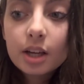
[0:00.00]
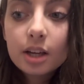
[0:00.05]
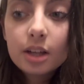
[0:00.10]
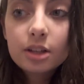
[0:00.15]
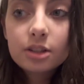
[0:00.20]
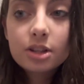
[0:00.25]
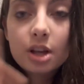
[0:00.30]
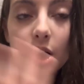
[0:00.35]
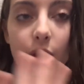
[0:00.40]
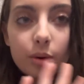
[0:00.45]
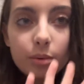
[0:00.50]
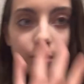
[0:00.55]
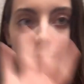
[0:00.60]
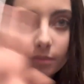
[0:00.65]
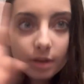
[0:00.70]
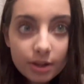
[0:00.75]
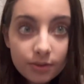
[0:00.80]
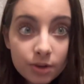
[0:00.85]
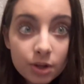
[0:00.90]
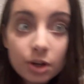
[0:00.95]
So
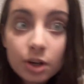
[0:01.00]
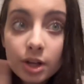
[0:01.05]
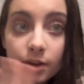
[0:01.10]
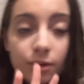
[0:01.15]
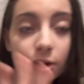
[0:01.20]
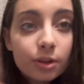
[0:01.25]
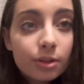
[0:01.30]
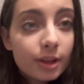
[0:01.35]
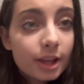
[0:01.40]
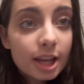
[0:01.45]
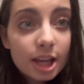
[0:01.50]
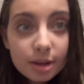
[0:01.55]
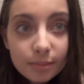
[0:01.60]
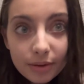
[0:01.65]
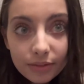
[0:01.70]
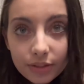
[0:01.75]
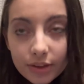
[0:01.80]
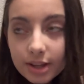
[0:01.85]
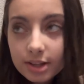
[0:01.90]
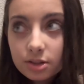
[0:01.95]
if you're thinking
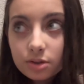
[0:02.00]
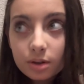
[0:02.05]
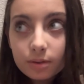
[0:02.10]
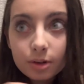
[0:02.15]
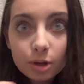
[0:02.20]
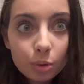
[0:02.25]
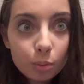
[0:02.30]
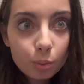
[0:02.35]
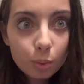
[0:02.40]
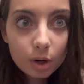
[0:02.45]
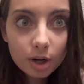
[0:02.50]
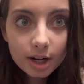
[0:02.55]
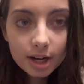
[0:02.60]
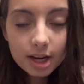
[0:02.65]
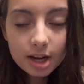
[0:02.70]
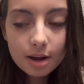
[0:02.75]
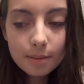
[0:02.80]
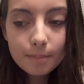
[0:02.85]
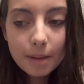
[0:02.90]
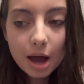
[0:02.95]
about this, or if you're
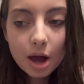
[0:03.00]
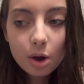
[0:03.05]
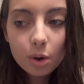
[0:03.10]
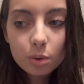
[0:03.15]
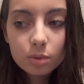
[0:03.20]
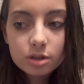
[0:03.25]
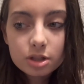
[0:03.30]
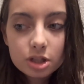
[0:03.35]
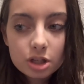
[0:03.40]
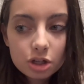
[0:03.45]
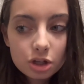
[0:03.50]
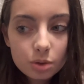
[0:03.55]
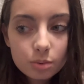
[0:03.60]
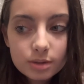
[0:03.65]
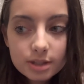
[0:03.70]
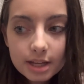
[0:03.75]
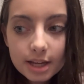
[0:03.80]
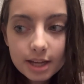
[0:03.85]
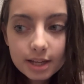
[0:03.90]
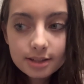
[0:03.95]
worried about
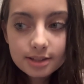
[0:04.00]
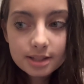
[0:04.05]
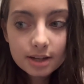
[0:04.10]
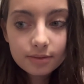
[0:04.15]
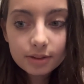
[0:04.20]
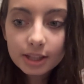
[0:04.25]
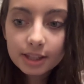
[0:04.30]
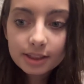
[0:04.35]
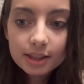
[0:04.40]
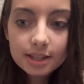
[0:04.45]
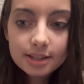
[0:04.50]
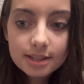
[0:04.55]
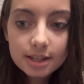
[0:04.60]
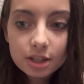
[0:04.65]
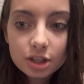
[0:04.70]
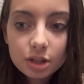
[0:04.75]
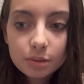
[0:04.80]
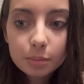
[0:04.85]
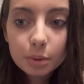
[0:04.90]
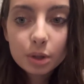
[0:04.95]
using stuff like this
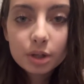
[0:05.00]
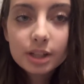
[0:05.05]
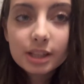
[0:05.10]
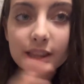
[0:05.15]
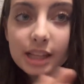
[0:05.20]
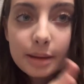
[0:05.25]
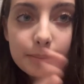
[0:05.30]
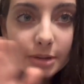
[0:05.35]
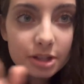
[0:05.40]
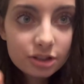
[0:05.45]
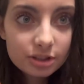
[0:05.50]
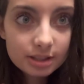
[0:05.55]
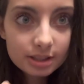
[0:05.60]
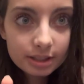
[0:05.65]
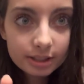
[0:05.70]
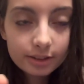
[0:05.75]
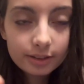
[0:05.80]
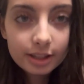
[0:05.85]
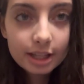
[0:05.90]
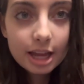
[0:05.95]
in your book, let me just
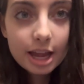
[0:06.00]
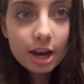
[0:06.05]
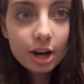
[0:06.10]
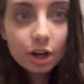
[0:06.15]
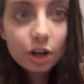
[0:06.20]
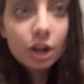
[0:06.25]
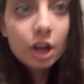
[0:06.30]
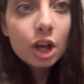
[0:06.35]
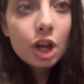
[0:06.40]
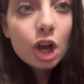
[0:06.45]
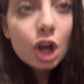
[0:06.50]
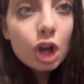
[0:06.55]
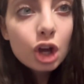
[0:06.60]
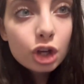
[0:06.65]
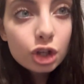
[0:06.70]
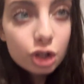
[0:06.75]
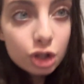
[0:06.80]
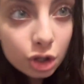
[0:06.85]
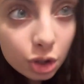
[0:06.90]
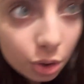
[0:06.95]
clear the air.
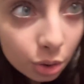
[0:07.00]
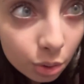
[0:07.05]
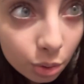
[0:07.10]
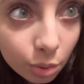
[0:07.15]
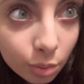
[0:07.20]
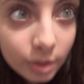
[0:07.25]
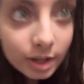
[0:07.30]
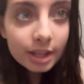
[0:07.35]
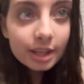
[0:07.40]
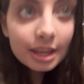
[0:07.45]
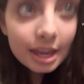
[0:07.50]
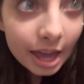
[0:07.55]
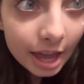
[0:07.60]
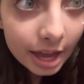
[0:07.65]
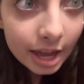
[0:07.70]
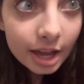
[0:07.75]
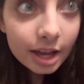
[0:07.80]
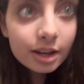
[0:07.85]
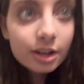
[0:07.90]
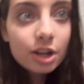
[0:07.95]
You
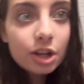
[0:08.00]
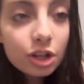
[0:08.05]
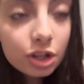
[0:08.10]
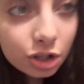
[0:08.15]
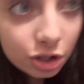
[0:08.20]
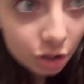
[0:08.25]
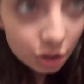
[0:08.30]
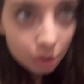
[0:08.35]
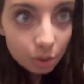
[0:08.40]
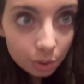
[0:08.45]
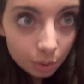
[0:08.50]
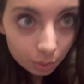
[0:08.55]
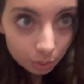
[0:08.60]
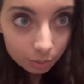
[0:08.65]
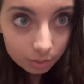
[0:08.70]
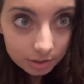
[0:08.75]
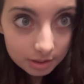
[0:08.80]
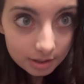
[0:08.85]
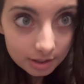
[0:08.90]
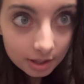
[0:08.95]
can
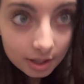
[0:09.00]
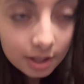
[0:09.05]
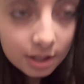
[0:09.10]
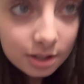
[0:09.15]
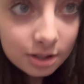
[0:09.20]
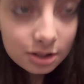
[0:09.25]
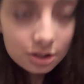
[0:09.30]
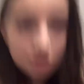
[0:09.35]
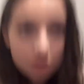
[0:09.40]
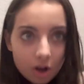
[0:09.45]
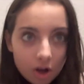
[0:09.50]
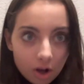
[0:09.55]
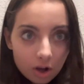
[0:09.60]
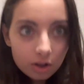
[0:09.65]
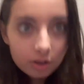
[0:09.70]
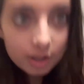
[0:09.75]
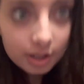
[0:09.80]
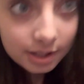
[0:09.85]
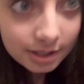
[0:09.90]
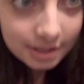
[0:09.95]
use
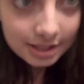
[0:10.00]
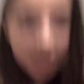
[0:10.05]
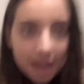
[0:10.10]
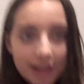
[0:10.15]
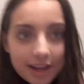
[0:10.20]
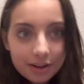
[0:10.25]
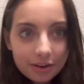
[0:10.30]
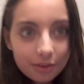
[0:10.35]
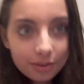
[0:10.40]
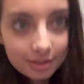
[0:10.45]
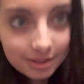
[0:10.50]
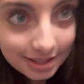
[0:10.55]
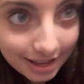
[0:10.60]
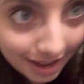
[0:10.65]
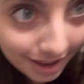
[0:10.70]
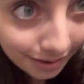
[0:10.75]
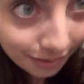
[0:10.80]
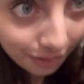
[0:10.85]
song titles and